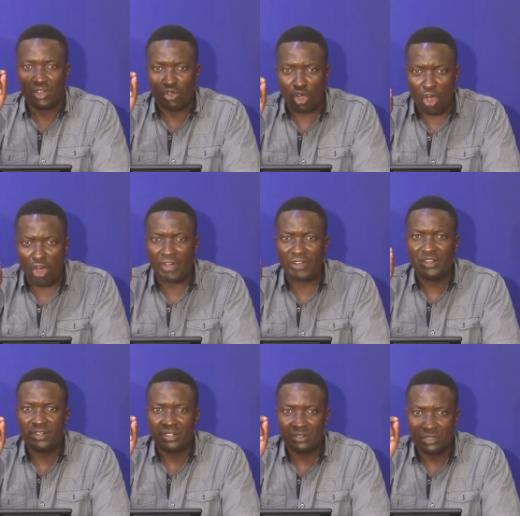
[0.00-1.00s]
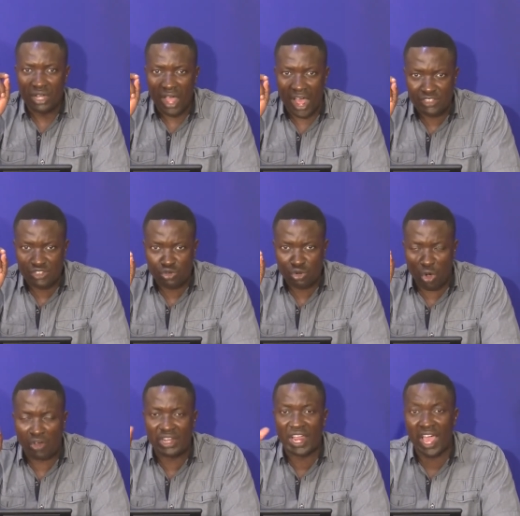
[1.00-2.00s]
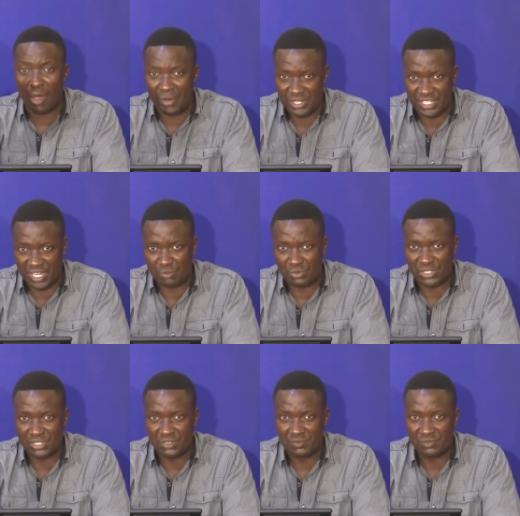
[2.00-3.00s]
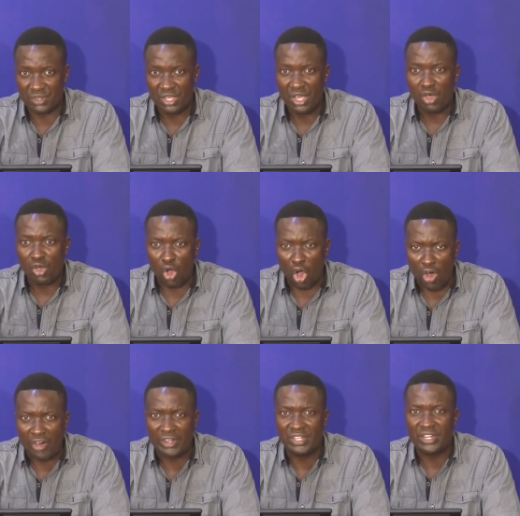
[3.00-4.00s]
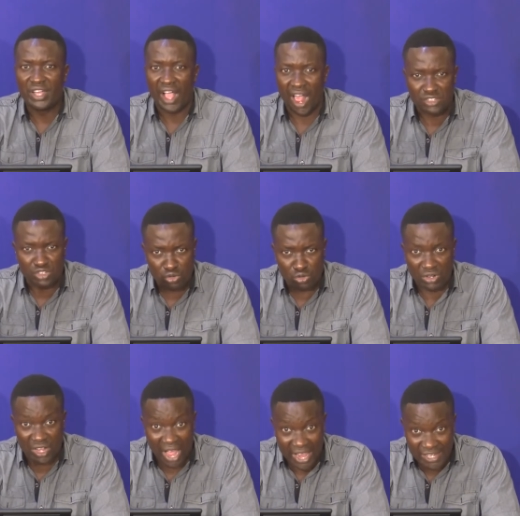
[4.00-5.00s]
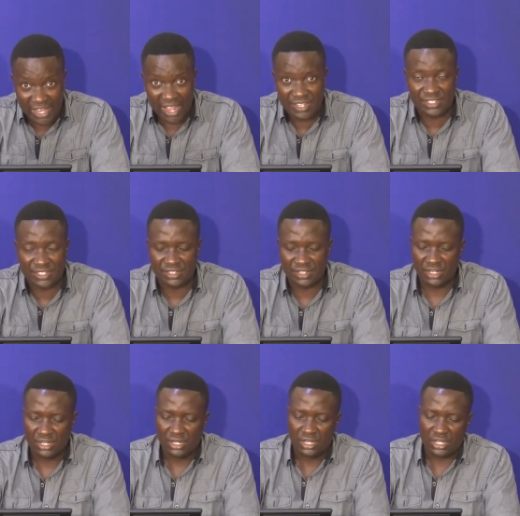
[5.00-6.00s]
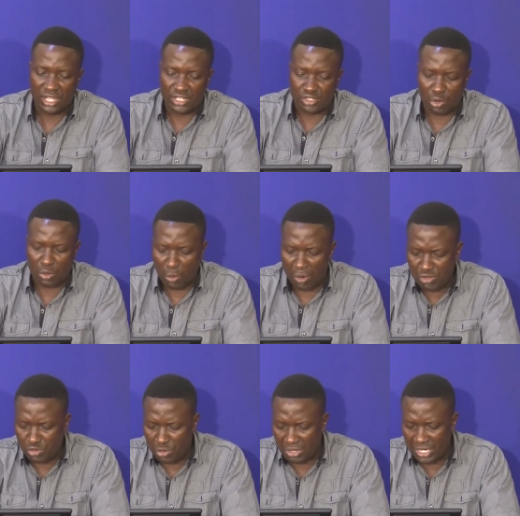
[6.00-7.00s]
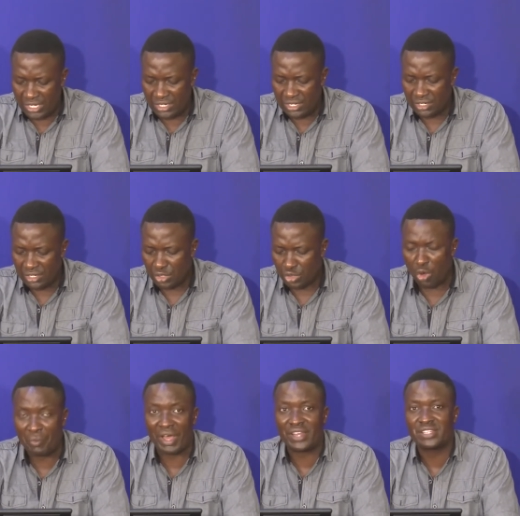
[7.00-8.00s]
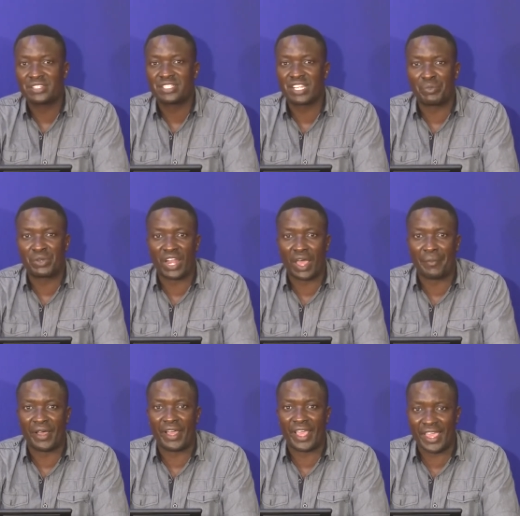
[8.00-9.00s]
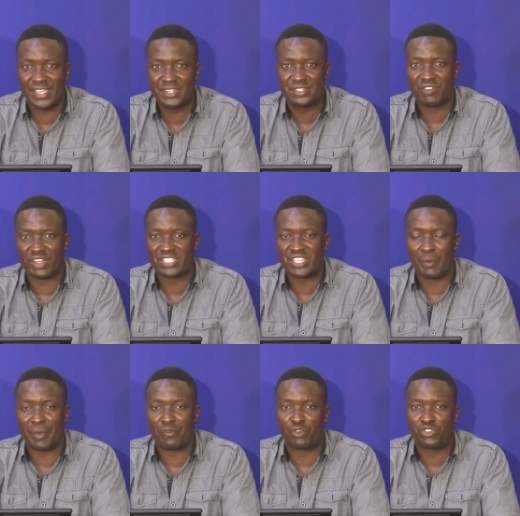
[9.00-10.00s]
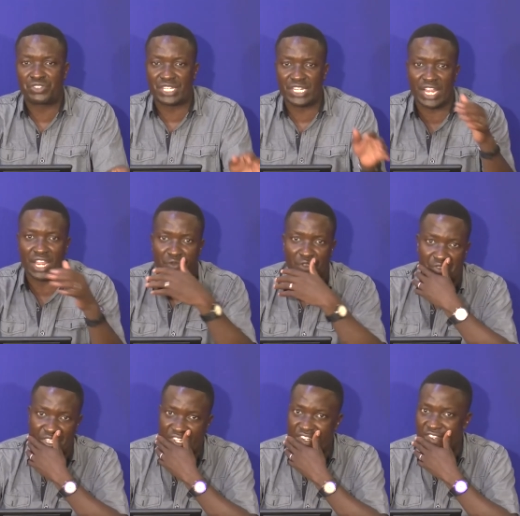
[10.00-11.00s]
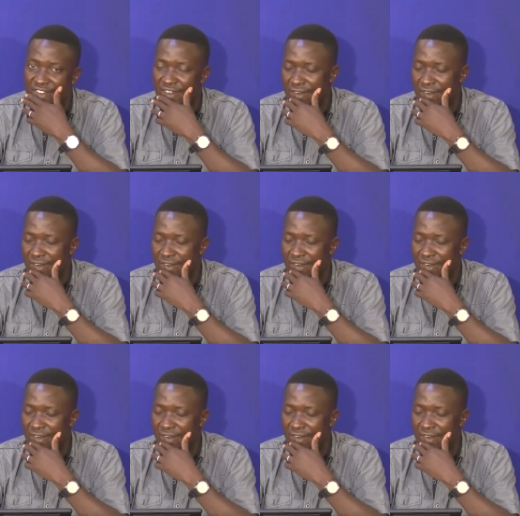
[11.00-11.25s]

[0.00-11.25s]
God has to order our steps. God has to guide us. And so we want to read Romans chapter number 8, verse number 14 and 15,